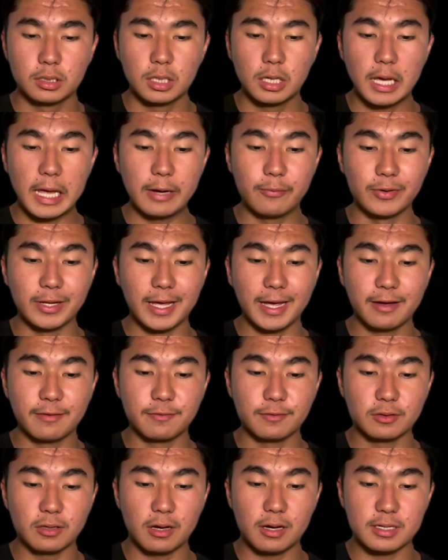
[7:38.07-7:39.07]
and we have
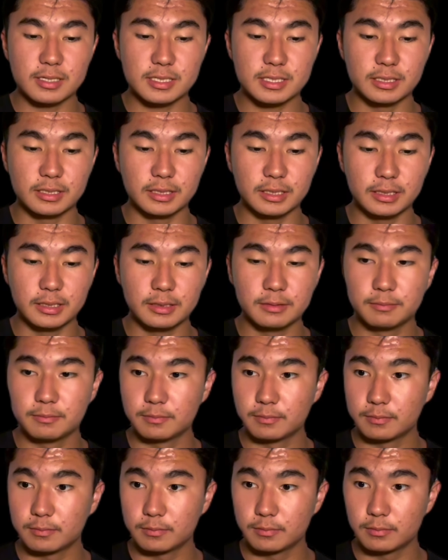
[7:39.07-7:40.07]
velocity
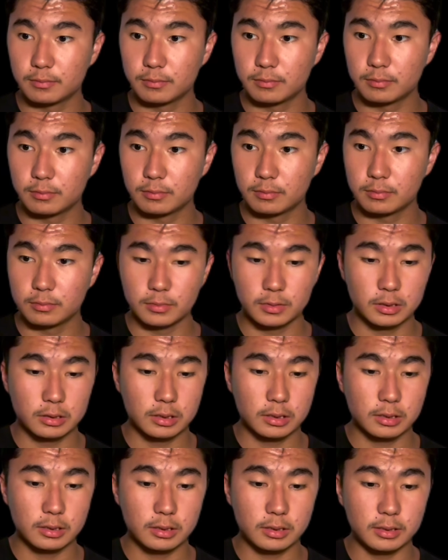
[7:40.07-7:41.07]

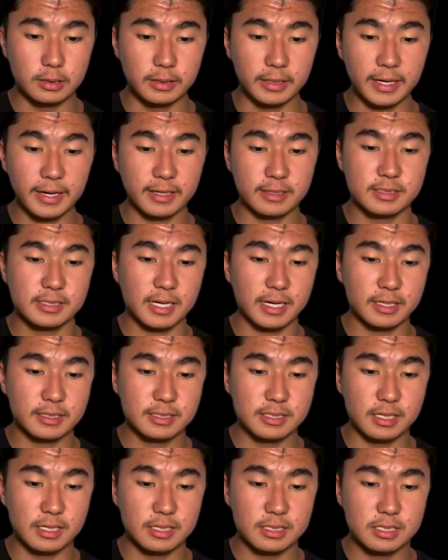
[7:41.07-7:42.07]
in the
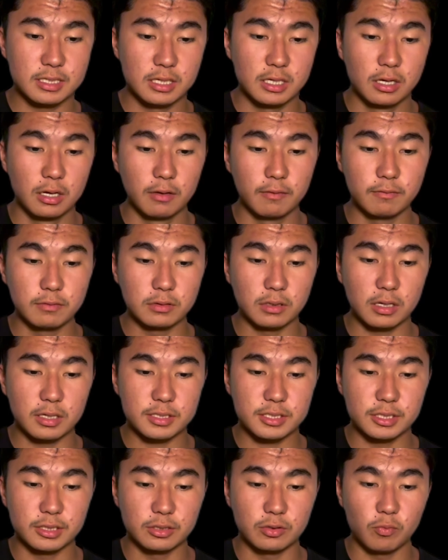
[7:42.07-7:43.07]
x-axis,
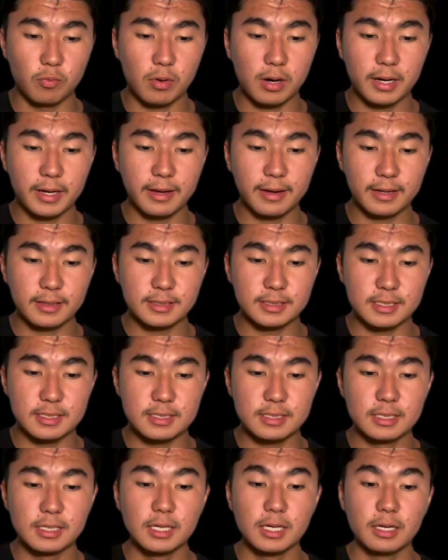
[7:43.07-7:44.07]
velocity in the y-axis,
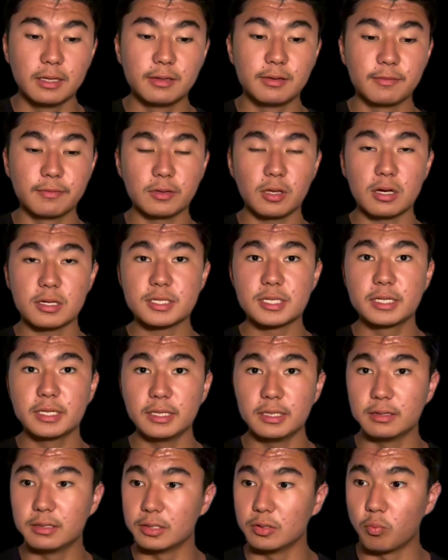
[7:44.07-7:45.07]
the velocity in
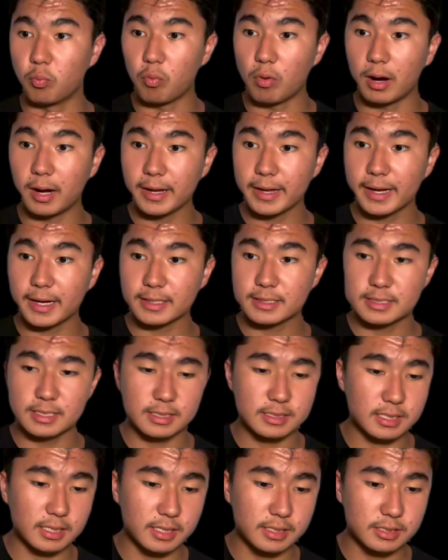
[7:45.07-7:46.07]
the y-axis
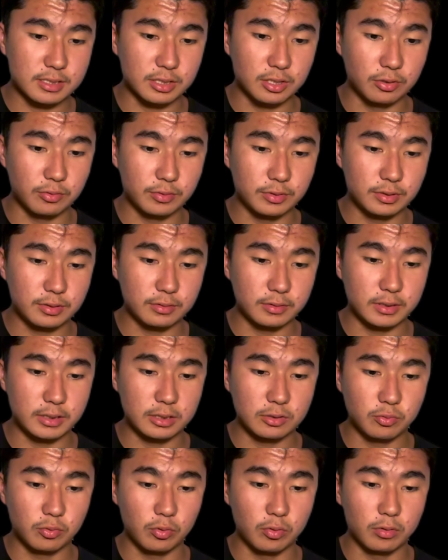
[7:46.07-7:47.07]
is going to
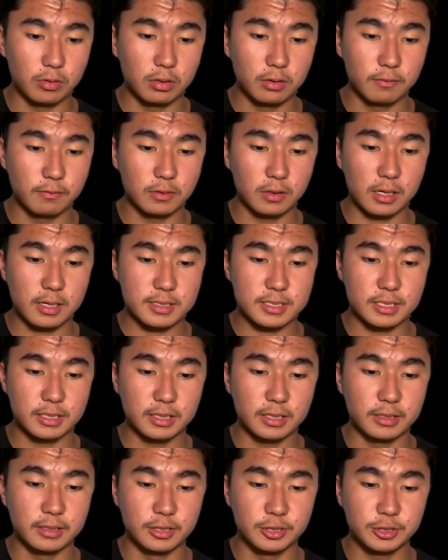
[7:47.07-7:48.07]
equal velocity
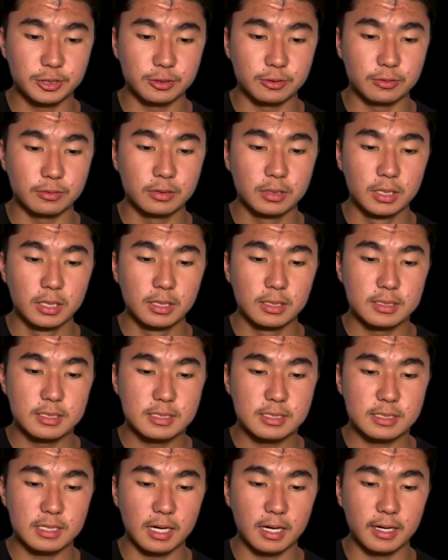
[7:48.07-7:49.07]
initial
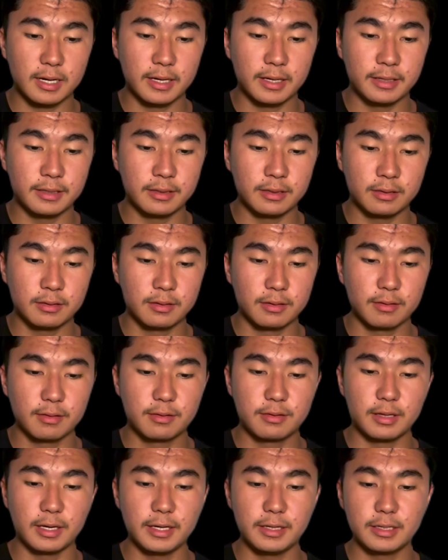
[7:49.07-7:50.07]
sine
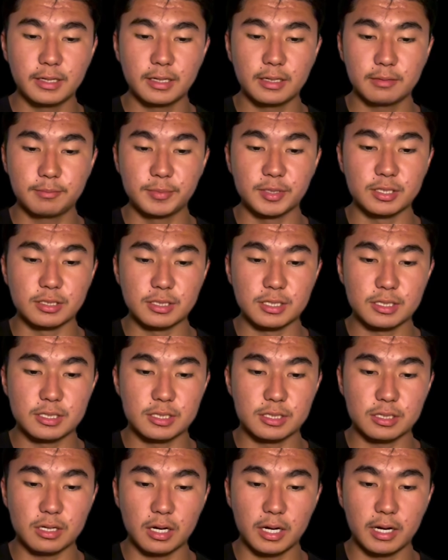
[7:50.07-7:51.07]
theta because this is
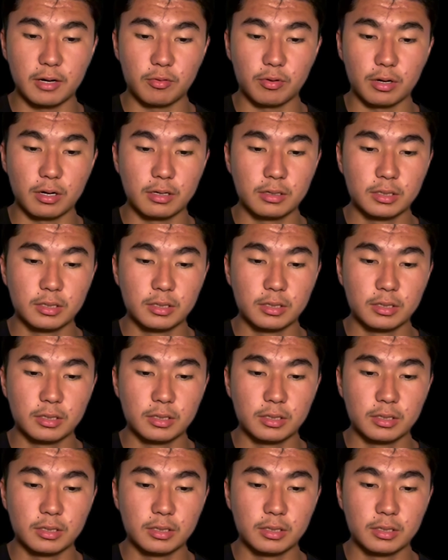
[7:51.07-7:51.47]
our